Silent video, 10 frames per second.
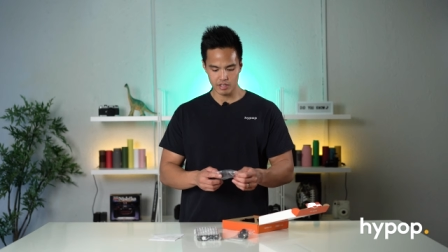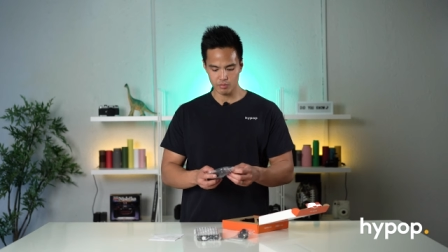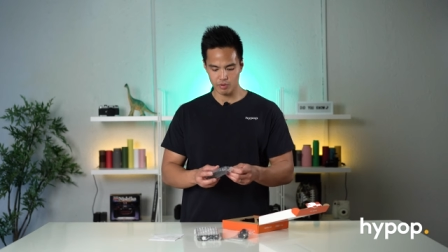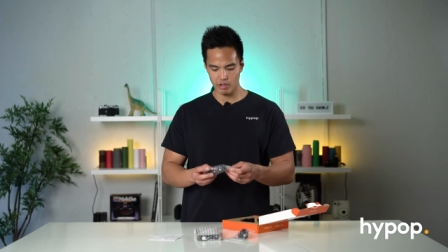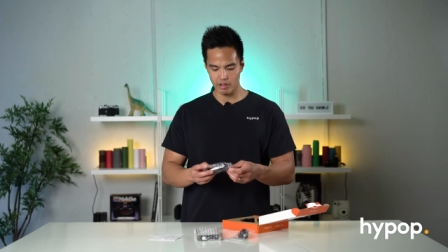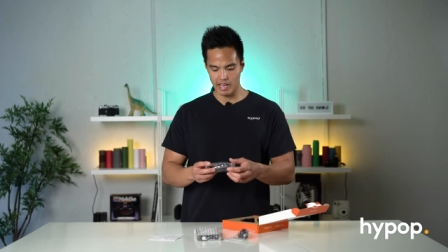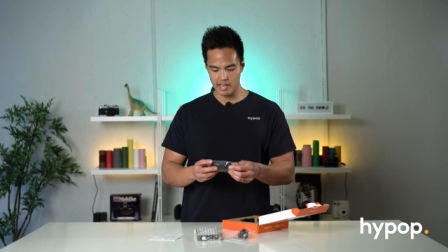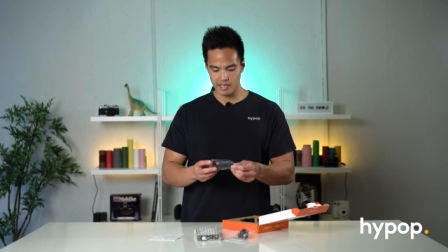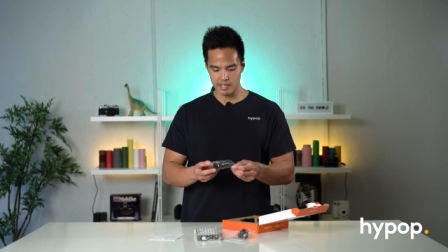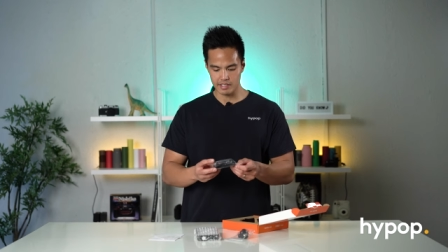as well
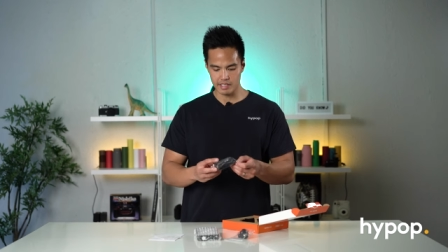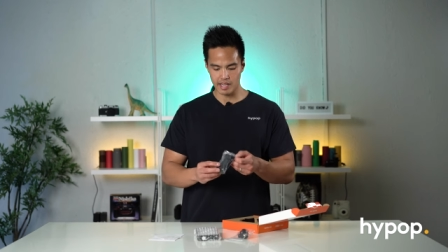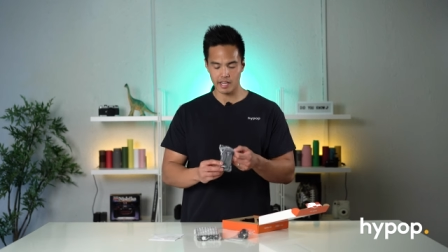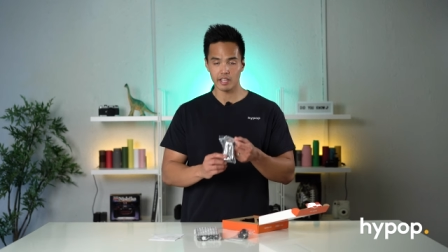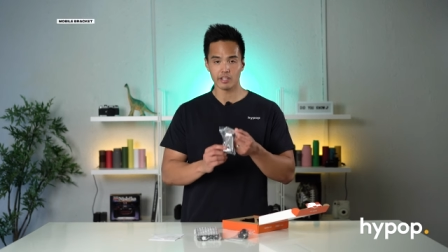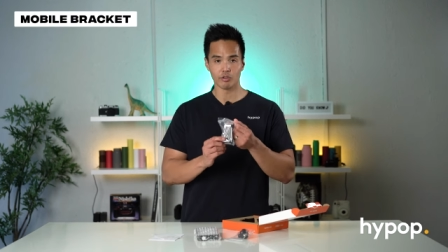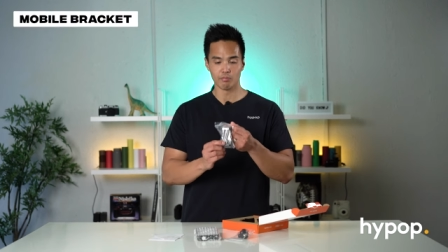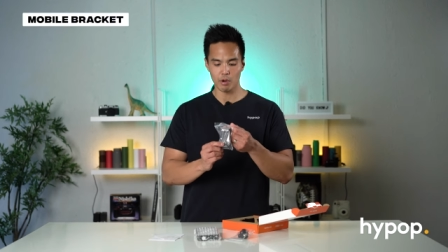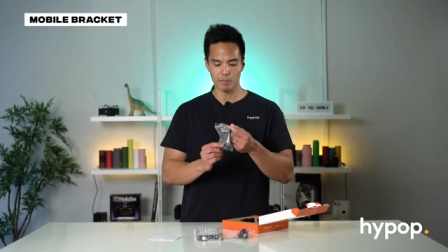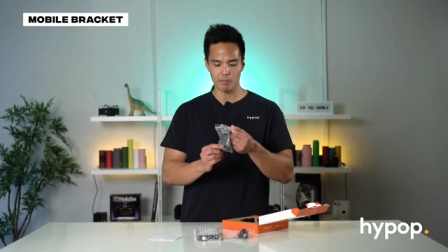as a
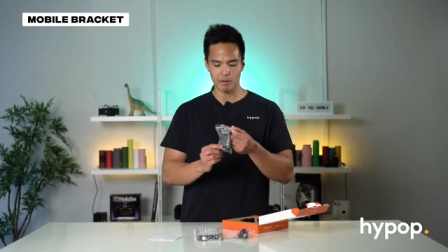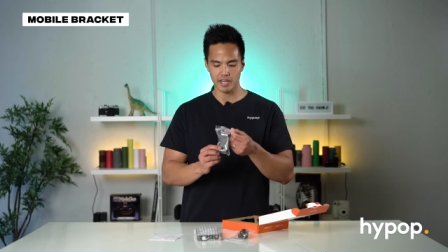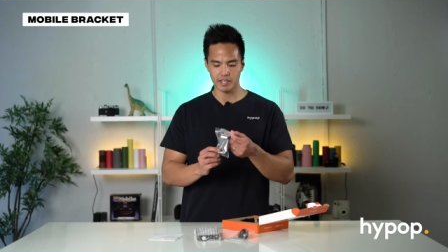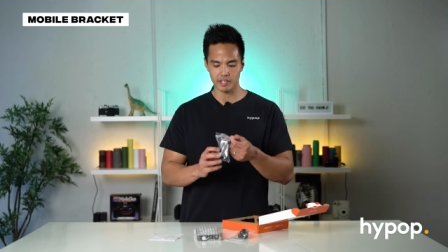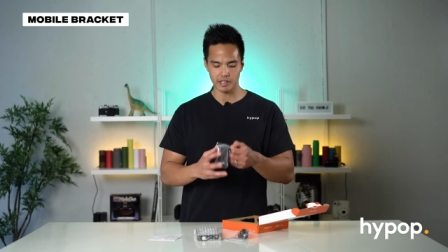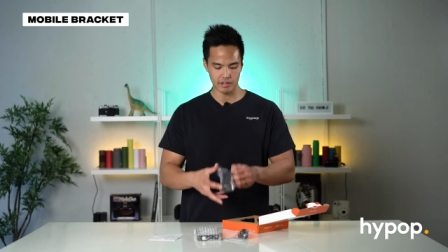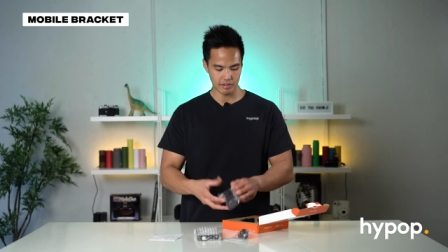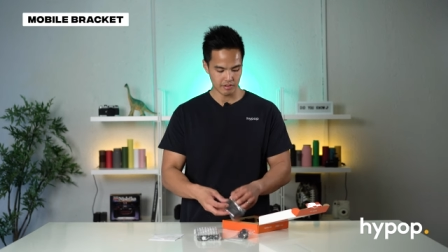little mobile bracket,